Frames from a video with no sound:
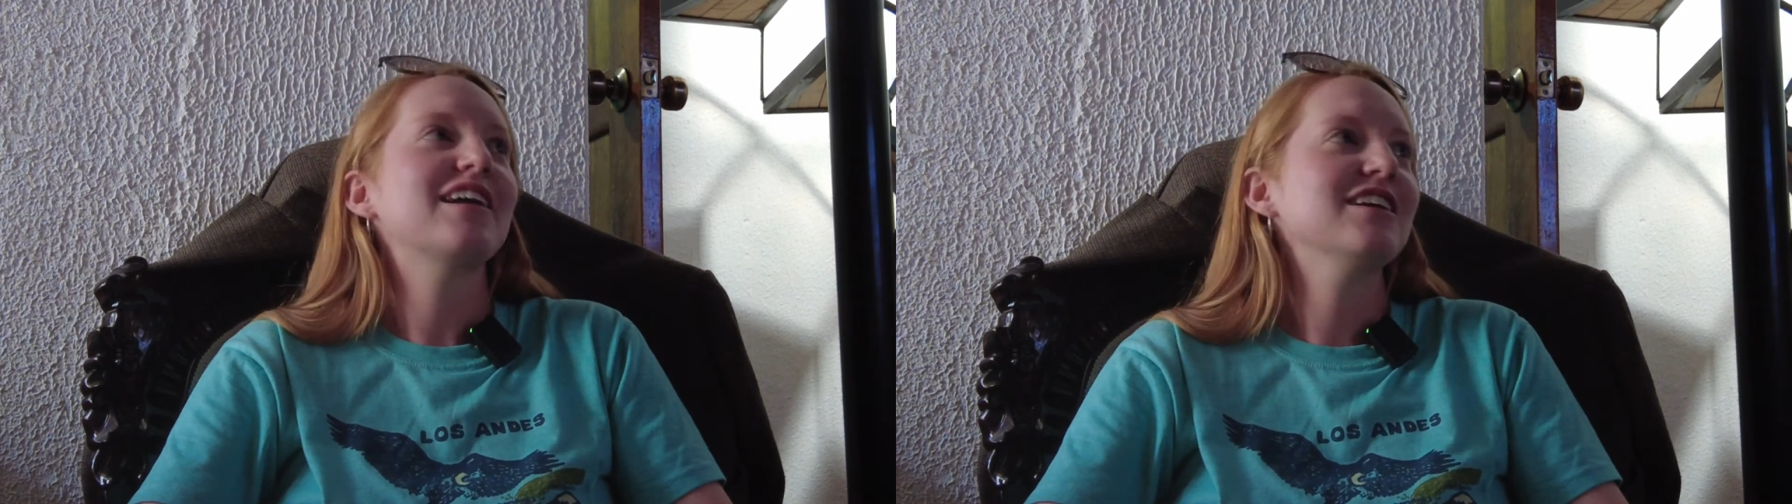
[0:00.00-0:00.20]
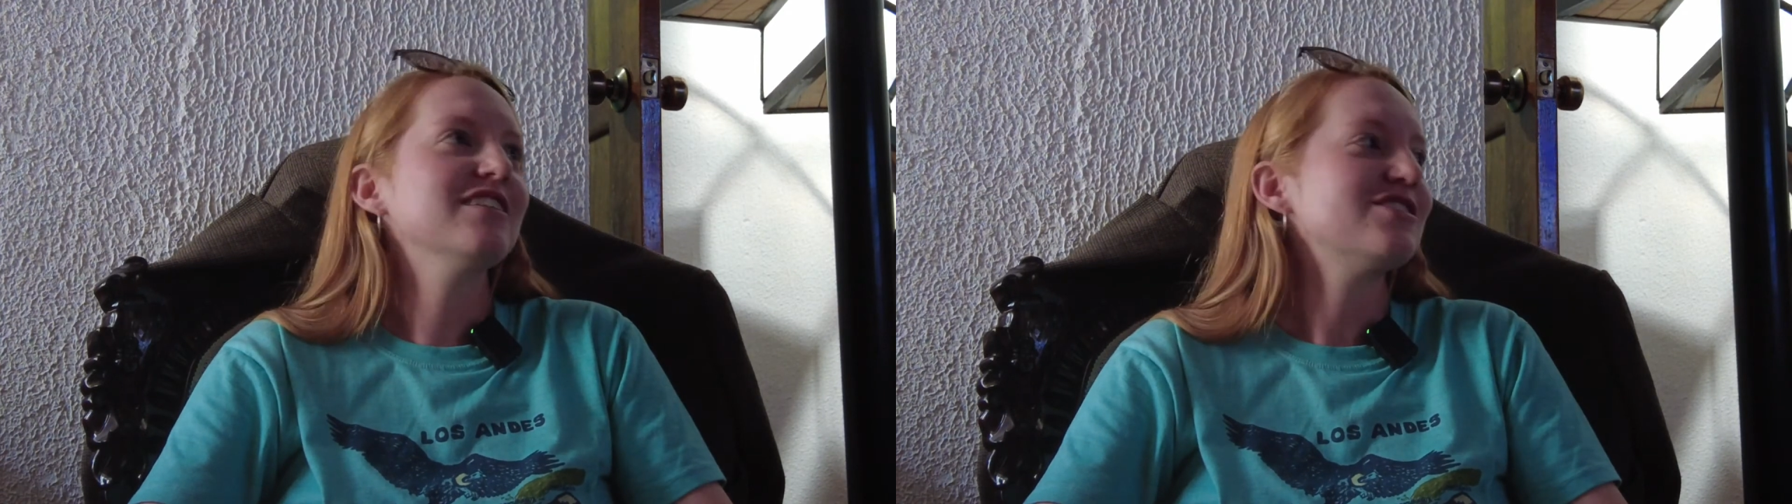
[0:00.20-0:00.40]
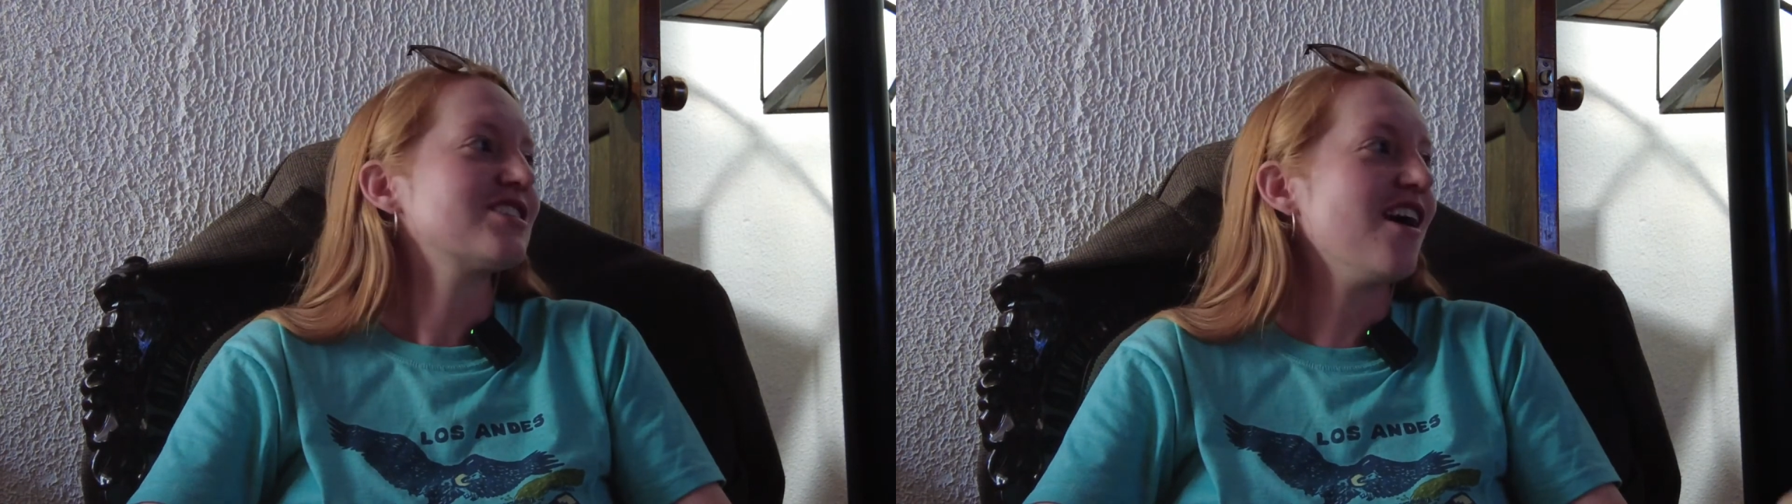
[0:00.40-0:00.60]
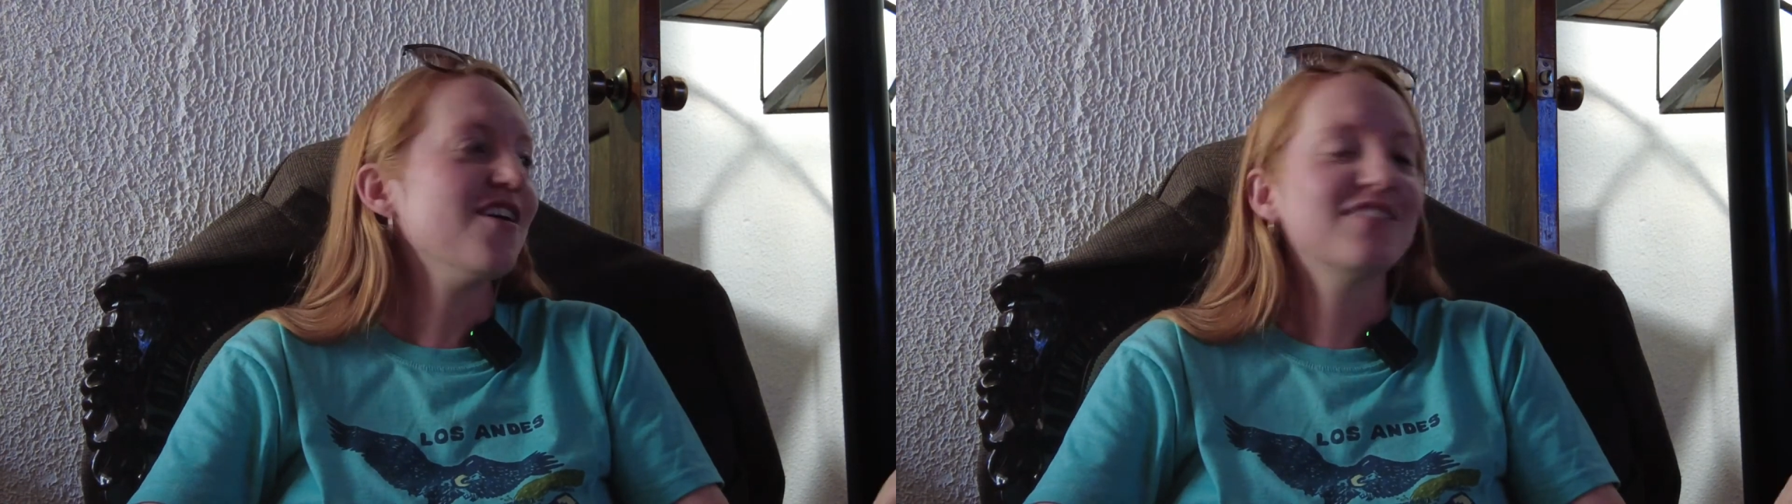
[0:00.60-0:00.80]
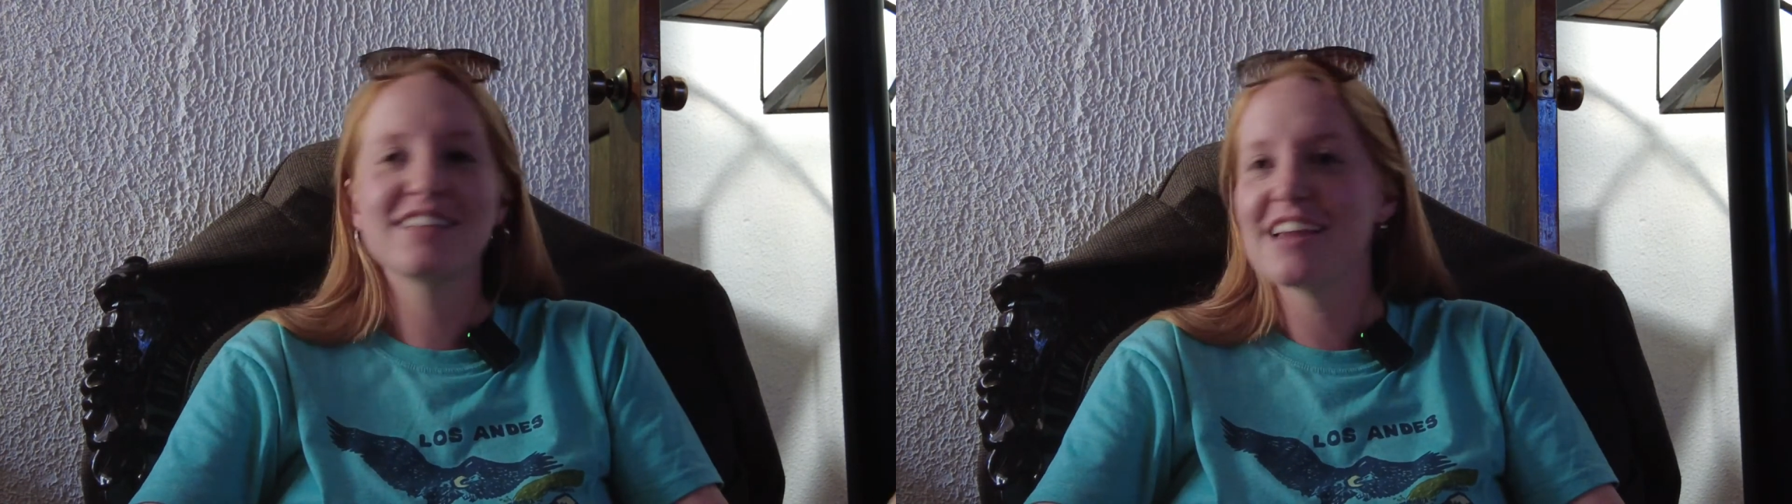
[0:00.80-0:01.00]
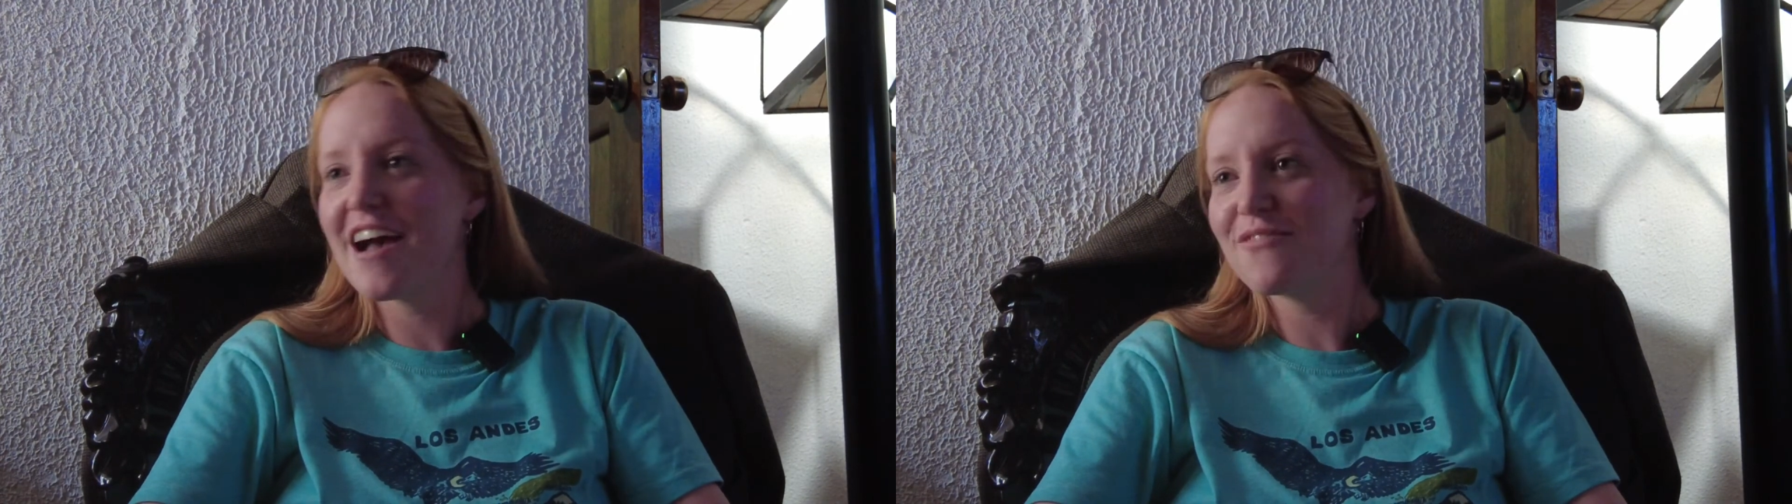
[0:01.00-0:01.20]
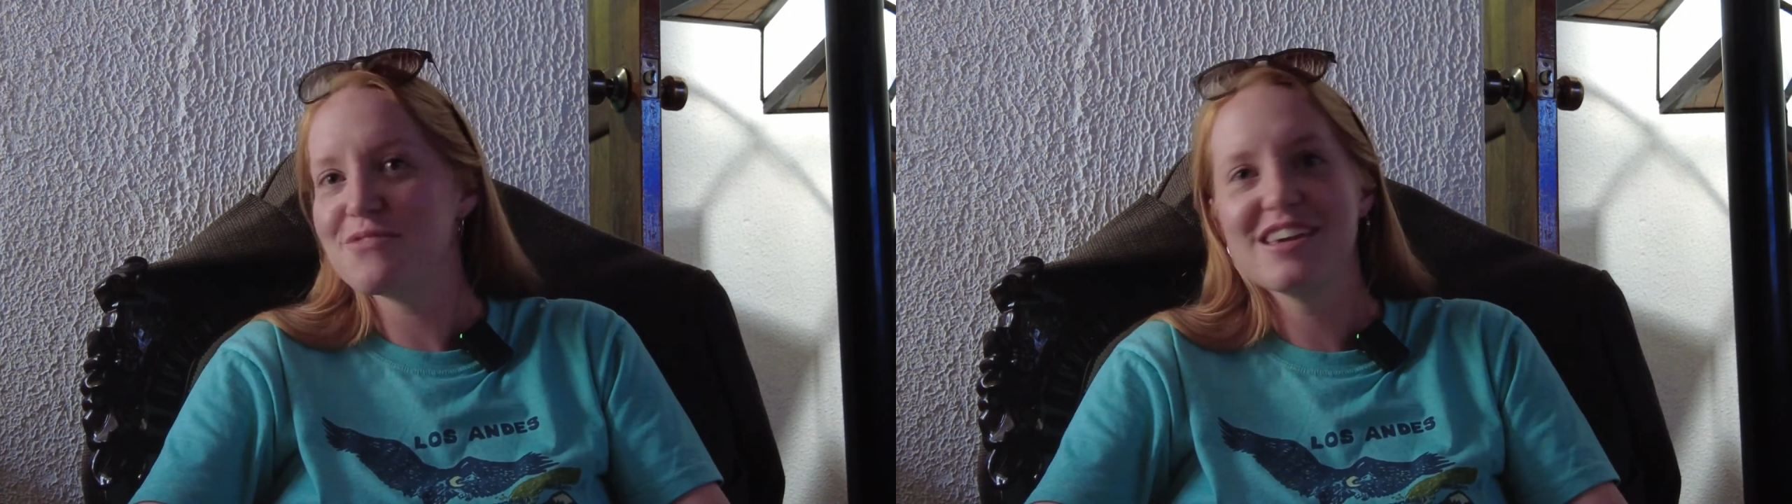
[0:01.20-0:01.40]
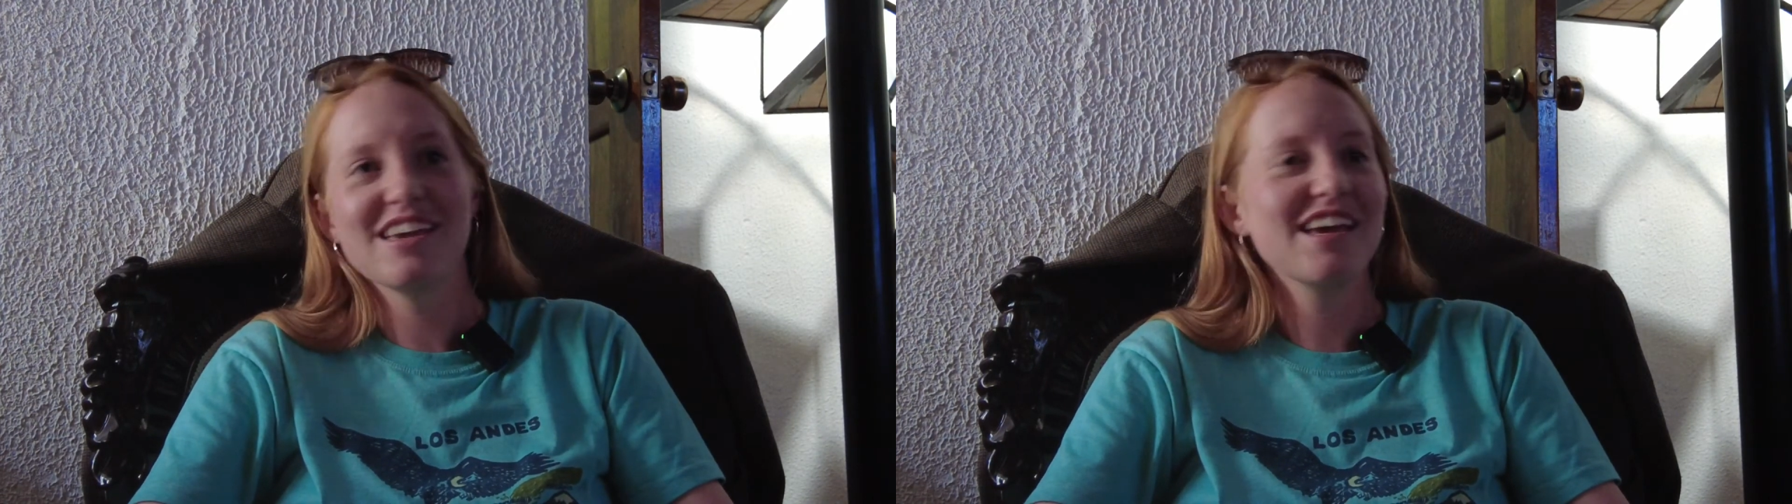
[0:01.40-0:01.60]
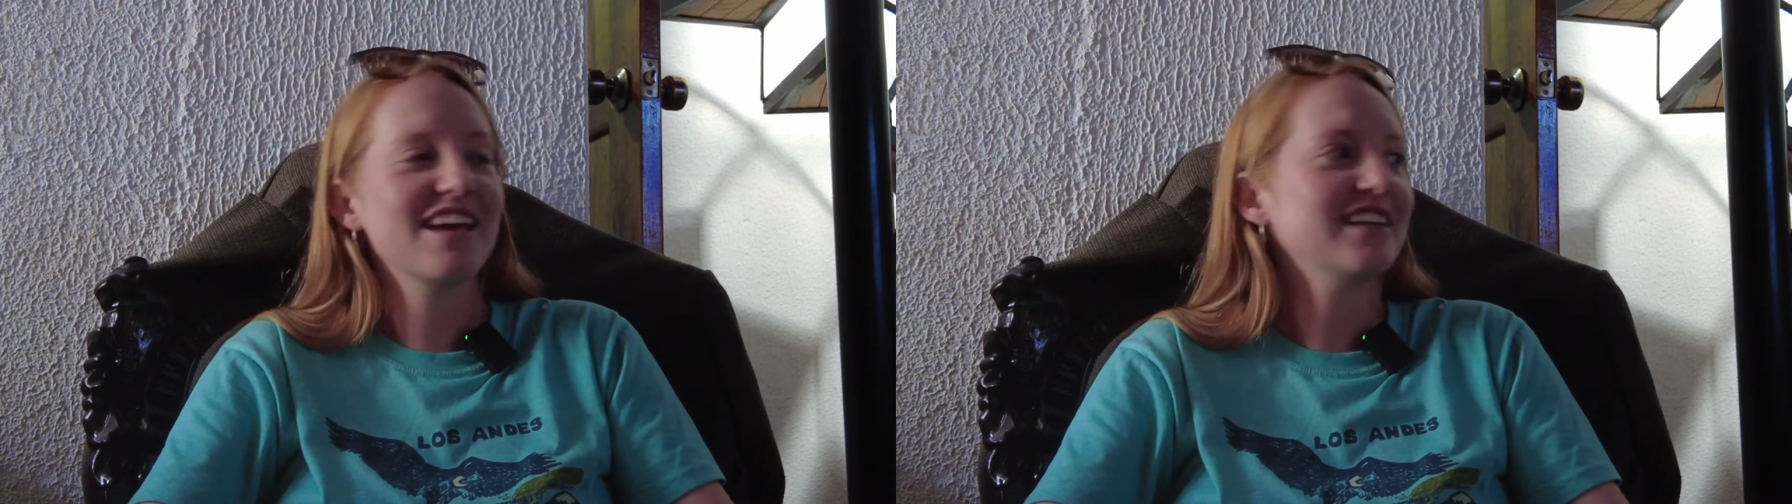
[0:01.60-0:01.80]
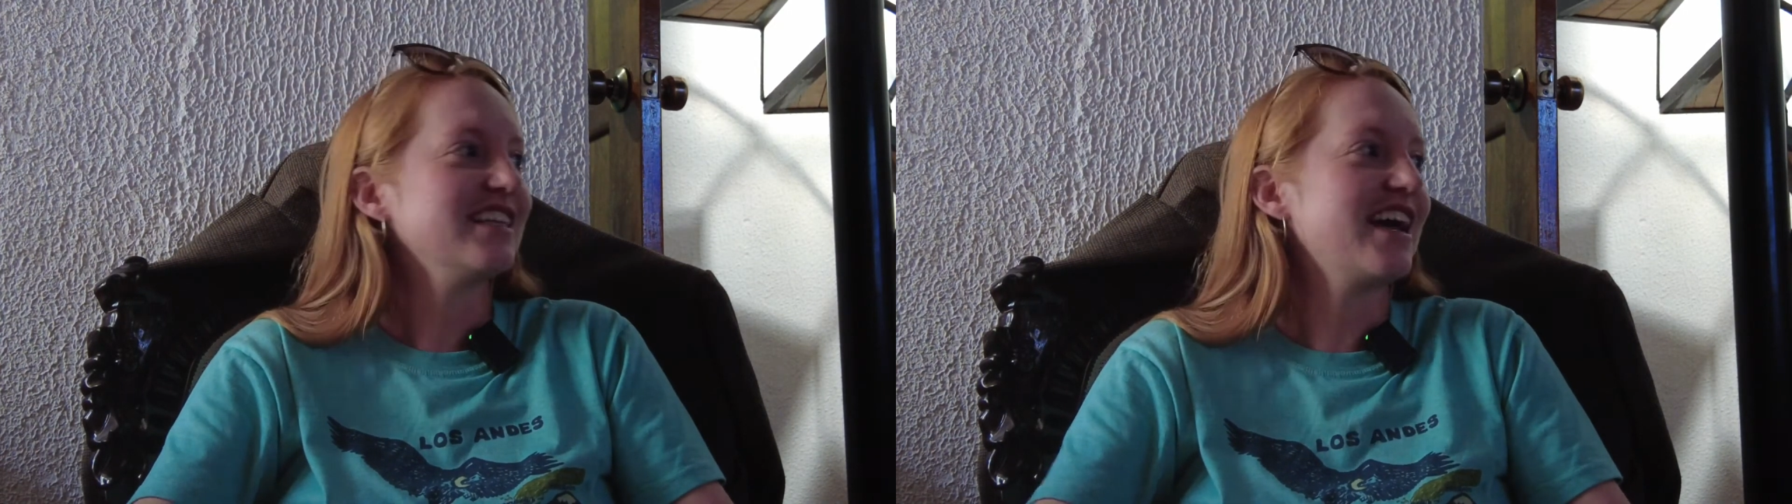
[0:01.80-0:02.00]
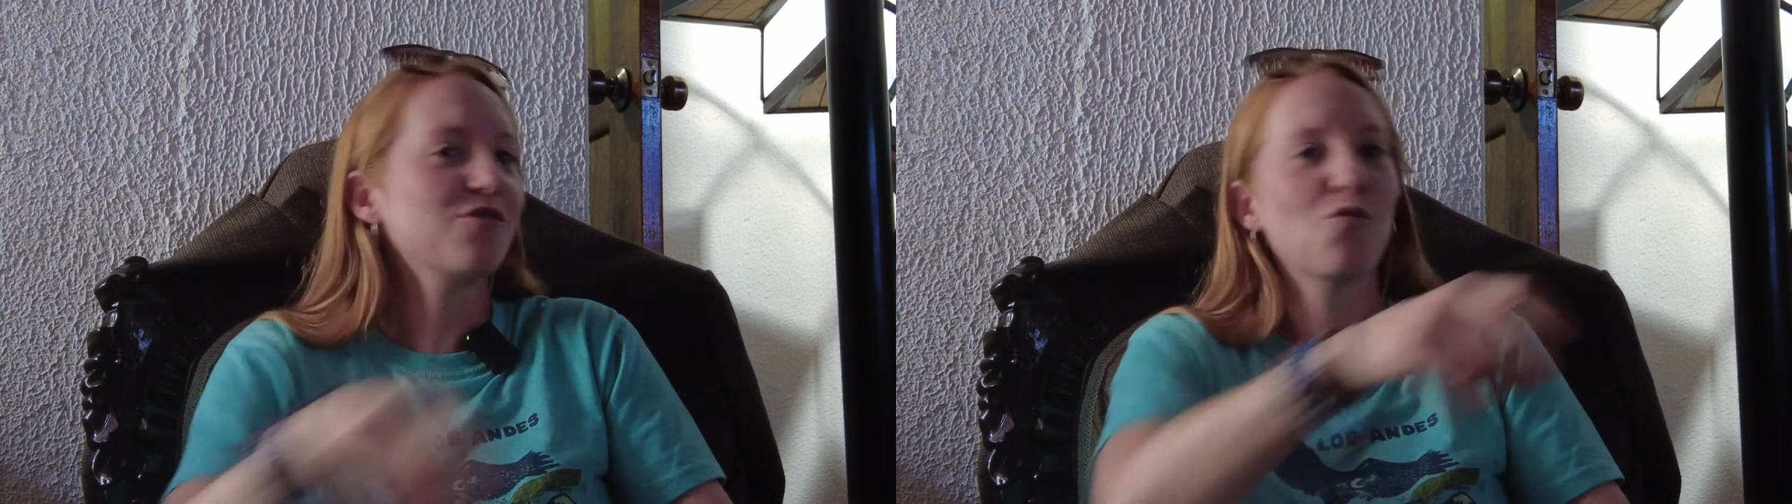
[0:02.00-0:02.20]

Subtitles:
He was cussing at me and like